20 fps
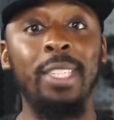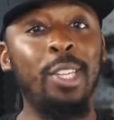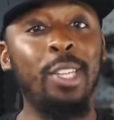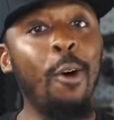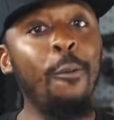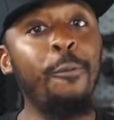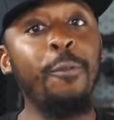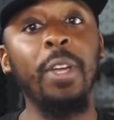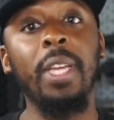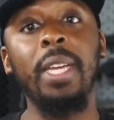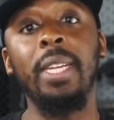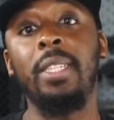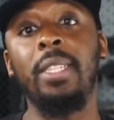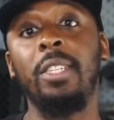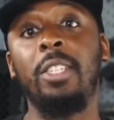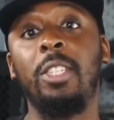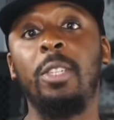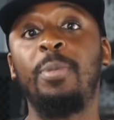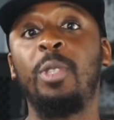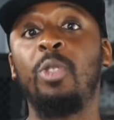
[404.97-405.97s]
And don't
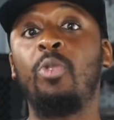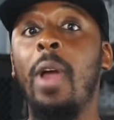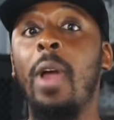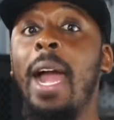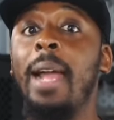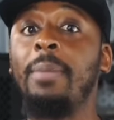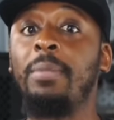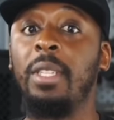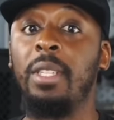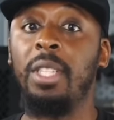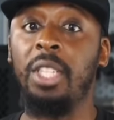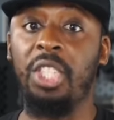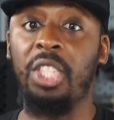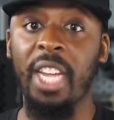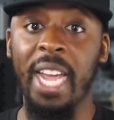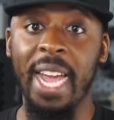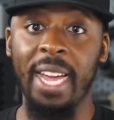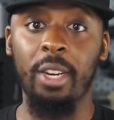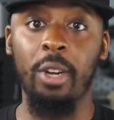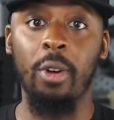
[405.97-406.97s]
forget to subscribe to the
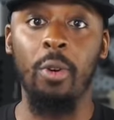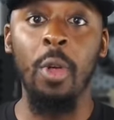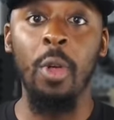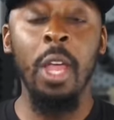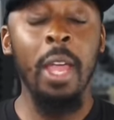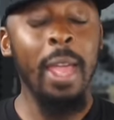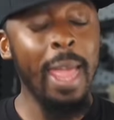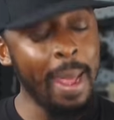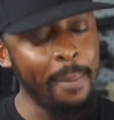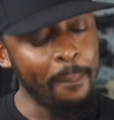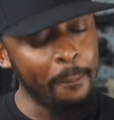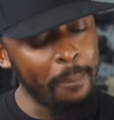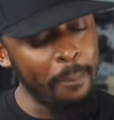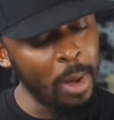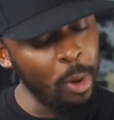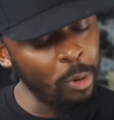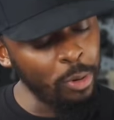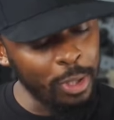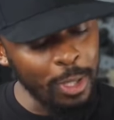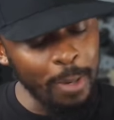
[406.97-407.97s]
channel. And
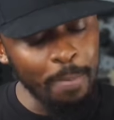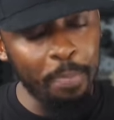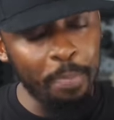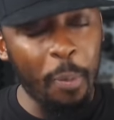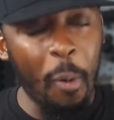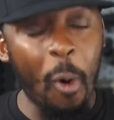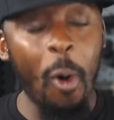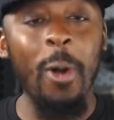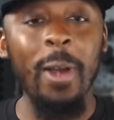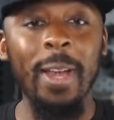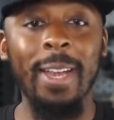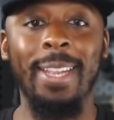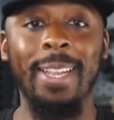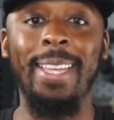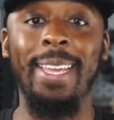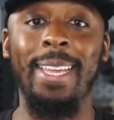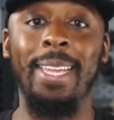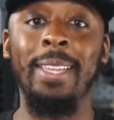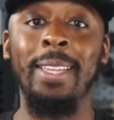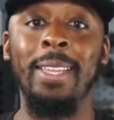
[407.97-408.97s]
most
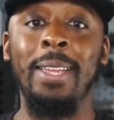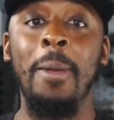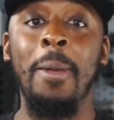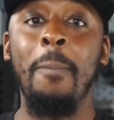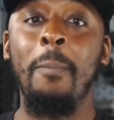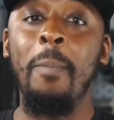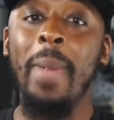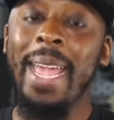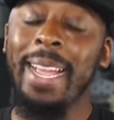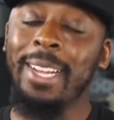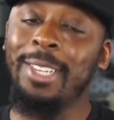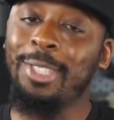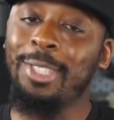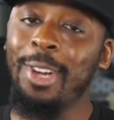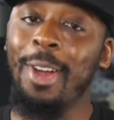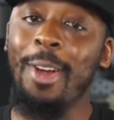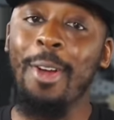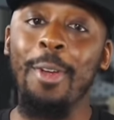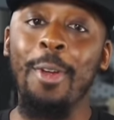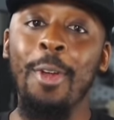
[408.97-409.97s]
importantly, make
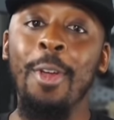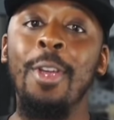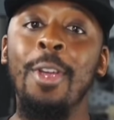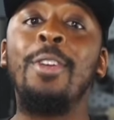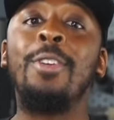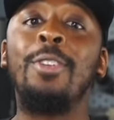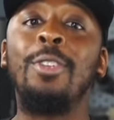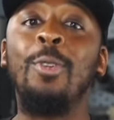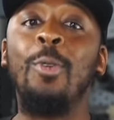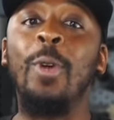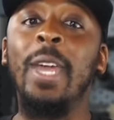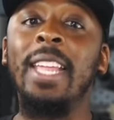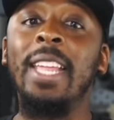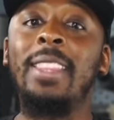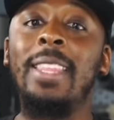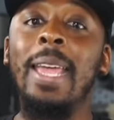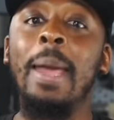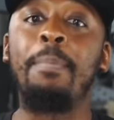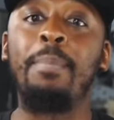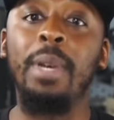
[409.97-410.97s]
sure you
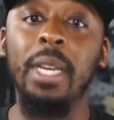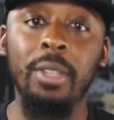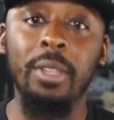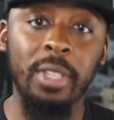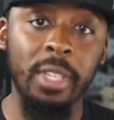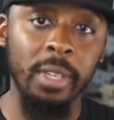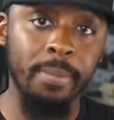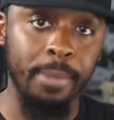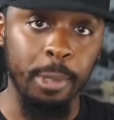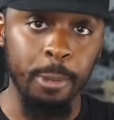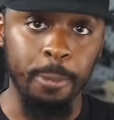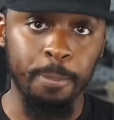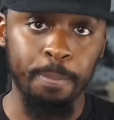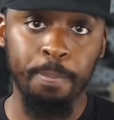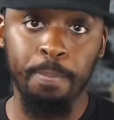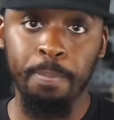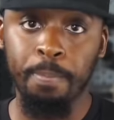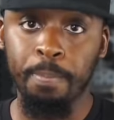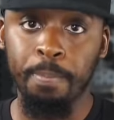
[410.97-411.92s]
hit that bell symbol.